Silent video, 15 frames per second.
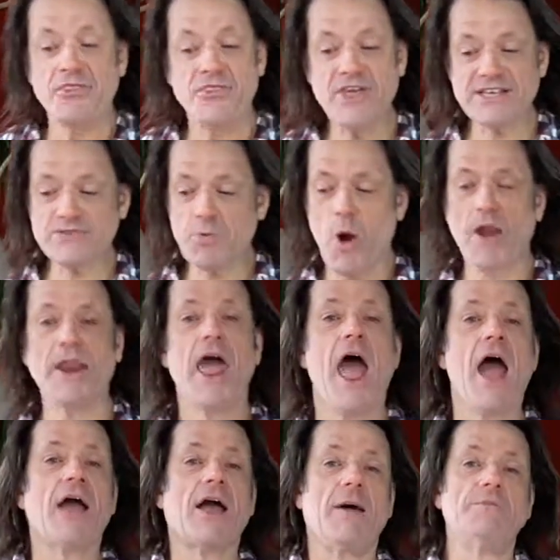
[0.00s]
This one
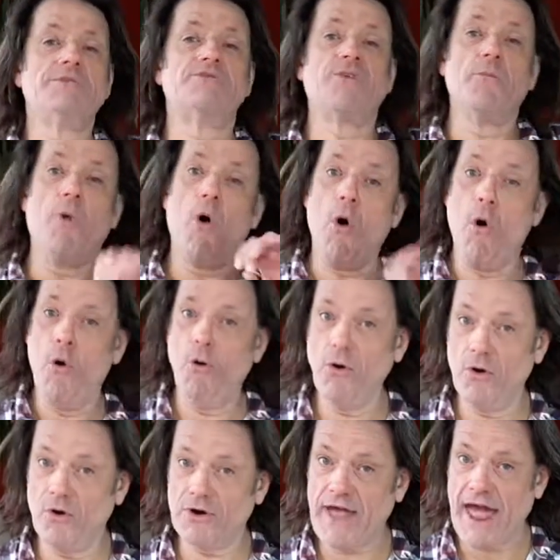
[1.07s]
comes from
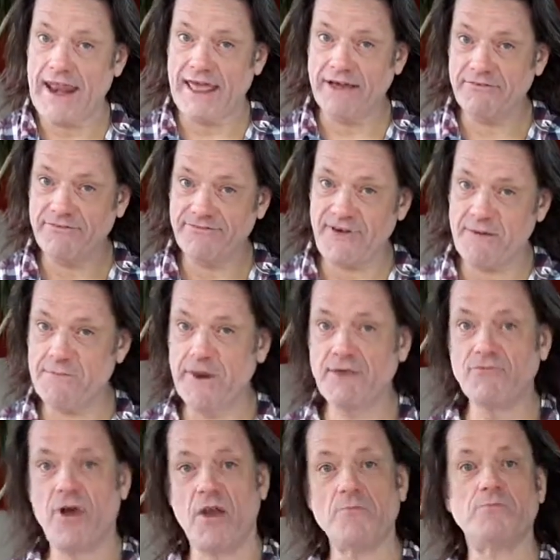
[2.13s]
all-organic,
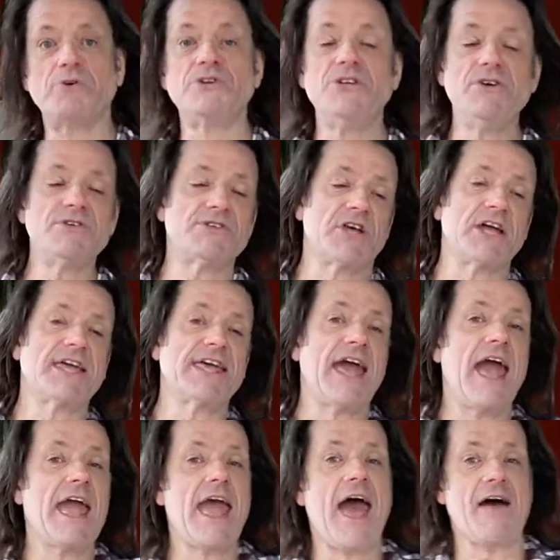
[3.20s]
family-run producer
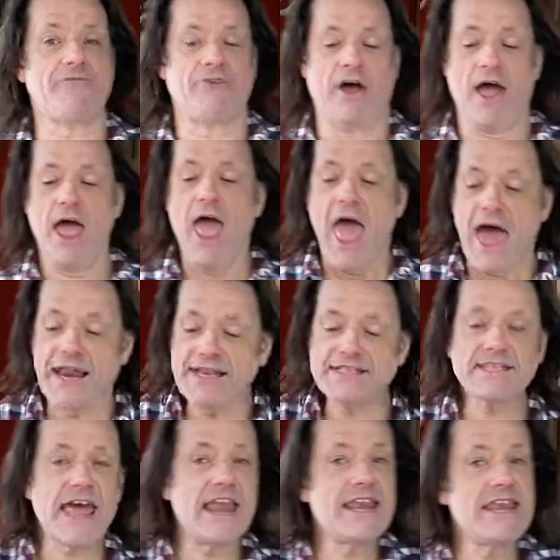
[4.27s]
Caiaffa, and
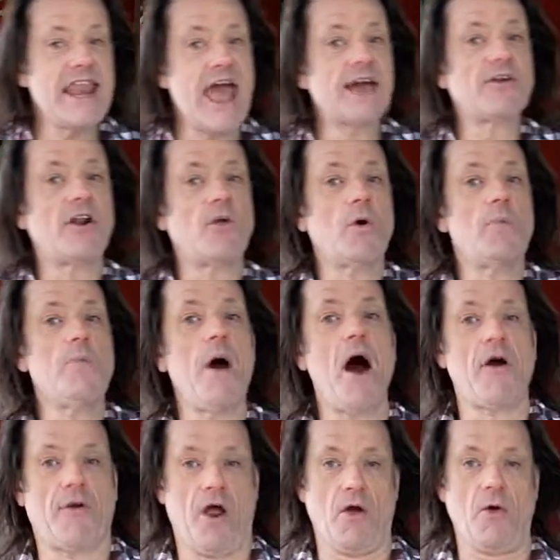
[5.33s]
it's their
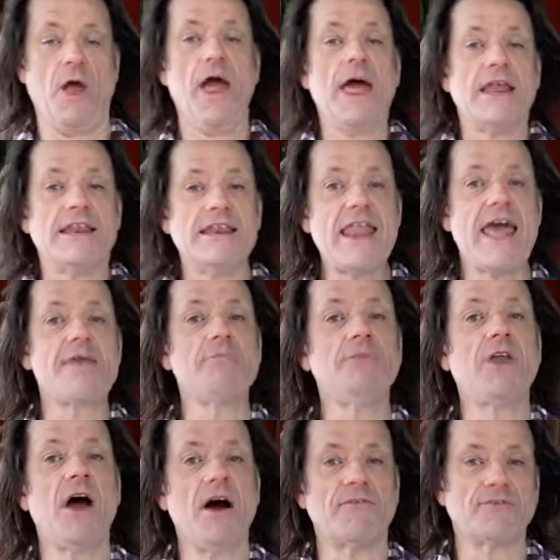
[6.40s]
Negroamaro,
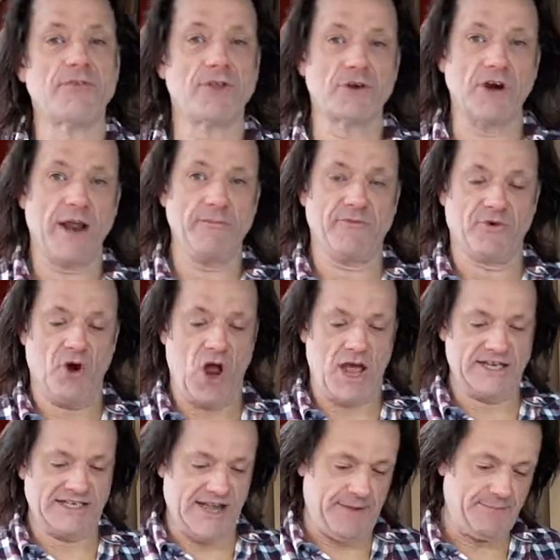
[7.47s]
named after the grape
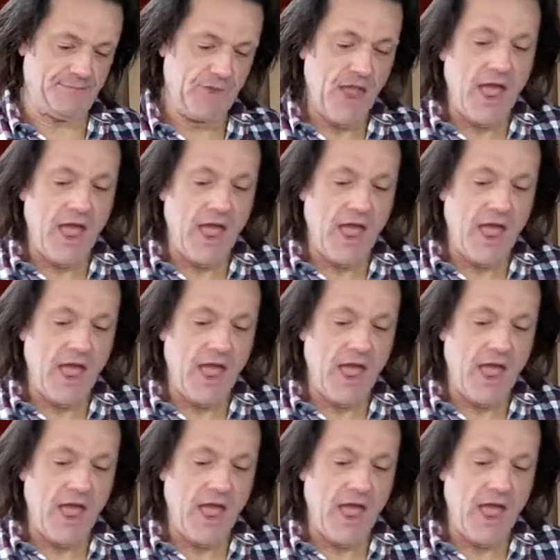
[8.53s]
variety.